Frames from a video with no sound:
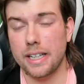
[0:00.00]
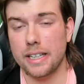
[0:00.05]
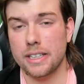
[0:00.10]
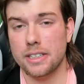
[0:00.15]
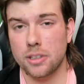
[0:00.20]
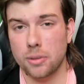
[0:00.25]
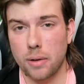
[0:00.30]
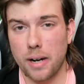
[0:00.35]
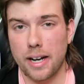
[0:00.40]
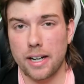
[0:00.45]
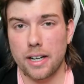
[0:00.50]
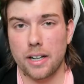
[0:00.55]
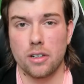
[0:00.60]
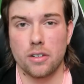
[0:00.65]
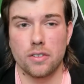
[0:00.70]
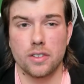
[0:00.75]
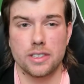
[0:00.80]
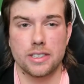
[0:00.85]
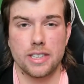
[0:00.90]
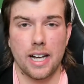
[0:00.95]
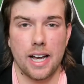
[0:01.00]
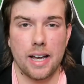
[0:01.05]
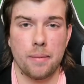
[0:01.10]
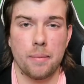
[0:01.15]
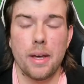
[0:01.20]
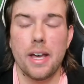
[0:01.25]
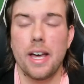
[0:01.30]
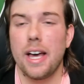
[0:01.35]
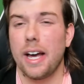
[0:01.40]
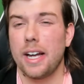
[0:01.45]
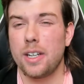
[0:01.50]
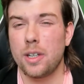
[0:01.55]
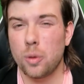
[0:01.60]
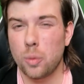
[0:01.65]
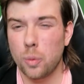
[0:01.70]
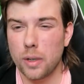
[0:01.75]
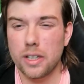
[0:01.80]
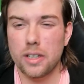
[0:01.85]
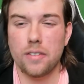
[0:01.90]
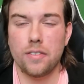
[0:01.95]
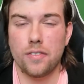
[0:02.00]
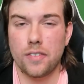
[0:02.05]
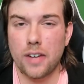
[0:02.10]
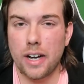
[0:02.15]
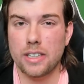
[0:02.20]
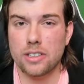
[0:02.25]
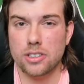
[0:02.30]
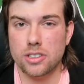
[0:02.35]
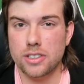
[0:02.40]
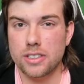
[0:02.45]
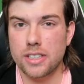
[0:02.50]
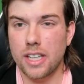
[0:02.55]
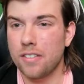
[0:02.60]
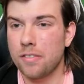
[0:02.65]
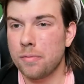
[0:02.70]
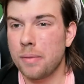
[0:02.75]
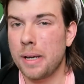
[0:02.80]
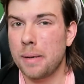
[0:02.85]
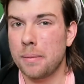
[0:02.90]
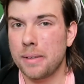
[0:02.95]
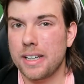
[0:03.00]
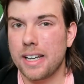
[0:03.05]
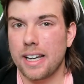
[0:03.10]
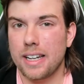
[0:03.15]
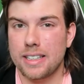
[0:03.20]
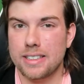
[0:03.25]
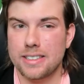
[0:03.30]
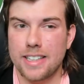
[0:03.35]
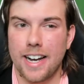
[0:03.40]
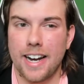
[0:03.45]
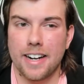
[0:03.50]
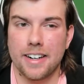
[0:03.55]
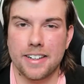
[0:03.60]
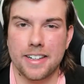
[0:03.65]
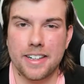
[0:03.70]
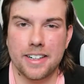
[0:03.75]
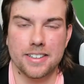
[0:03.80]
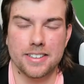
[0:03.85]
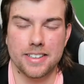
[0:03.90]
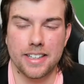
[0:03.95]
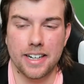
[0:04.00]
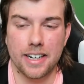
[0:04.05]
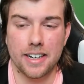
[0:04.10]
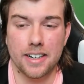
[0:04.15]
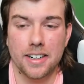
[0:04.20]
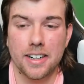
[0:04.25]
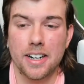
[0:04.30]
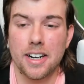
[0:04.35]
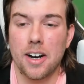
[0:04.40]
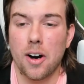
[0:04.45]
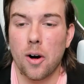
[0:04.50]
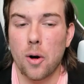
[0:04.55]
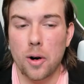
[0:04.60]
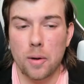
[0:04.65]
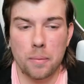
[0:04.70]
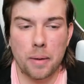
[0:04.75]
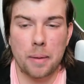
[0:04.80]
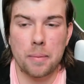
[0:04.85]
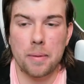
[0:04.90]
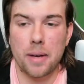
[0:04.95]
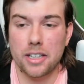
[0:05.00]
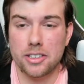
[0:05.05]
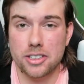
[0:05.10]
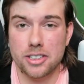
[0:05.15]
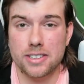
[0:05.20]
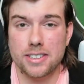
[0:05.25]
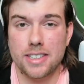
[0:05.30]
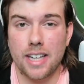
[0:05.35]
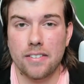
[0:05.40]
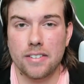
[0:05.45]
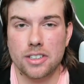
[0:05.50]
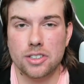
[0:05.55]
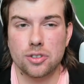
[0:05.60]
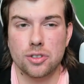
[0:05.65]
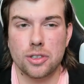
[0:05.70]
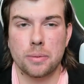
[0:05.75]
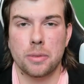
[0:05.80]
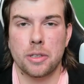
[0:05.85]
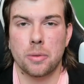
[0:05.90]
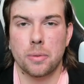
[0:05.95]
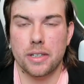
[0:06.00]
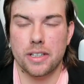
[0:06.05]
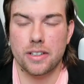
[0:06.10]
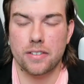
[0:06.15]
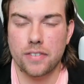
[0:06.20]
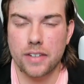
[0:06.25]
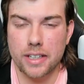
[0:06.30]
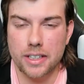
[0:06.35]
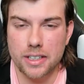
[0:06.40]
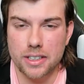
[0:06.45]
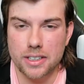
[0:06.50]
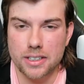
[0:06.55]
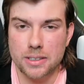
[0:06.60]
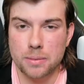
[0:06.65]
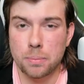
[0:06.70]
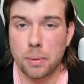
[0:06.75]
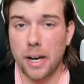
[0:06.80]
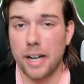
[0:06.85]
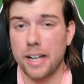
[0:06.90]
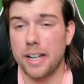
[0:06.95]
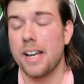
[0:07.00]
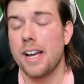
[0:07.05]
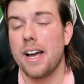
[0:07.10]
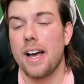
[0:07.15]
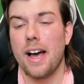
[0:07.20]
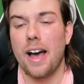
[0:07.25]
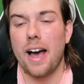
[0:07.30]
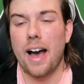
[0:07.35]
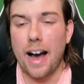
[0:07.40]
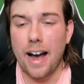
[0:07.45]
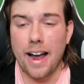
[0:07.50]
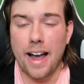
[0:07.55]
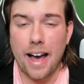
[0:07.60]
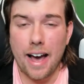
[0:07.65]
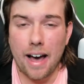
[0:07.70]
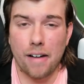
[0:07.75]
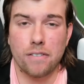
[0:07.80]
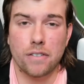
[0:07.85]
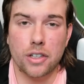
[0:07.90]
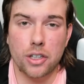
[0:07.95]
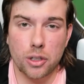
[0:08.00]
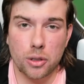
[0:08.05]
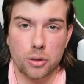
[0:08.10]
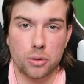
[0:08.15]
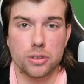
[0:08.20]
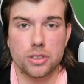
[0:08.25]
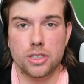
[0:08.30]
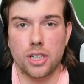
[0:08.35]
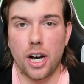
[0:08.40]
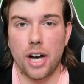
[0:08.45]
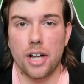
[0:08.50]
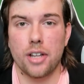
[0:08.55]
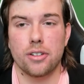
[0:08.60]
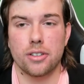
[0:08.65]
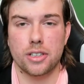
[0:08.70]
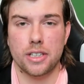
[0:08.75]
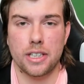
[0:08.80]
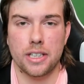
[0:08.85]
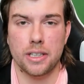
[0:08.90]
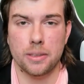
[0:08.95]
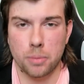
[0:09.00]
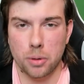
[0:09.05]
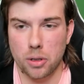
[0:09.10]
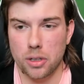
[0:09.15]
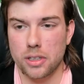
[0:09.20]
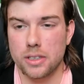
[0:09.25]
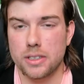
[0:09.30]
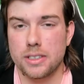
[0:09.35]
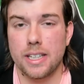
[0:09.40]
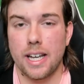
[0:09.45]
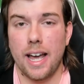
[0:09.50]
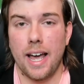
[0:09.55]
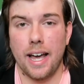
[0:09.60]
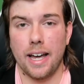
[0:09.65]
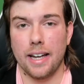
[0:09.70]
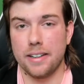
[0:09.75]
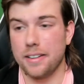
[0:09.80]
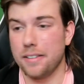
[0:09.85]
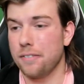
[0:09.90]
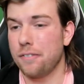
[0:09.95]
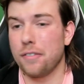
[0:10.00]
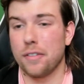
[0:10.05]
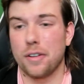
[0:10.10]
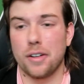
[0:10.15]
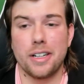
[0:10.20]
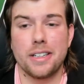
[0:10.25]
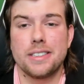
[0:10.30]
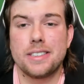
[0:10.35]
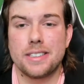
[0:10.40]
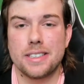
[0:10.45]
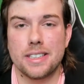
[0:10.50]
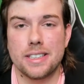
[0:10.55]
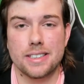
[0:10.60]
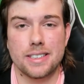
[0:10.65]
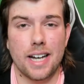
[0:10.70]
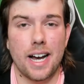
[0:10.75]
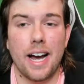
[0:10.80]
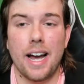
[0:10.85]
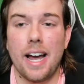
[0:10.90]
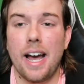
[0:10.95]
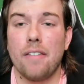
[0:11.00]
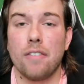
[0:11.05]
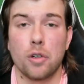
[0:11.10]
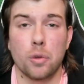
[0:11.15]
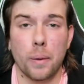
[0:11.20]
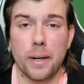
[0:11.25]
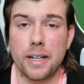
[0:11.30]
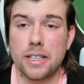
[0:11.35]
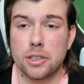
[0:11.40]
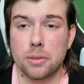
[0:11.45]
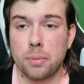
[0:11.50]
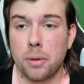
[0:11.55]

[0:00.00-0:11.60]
to write on over time, and you will find yourself maybe getting tired here and there, or maybe I just have extremely weak fingers. But I have used other keyboards, and for instance, I have a Razer Pro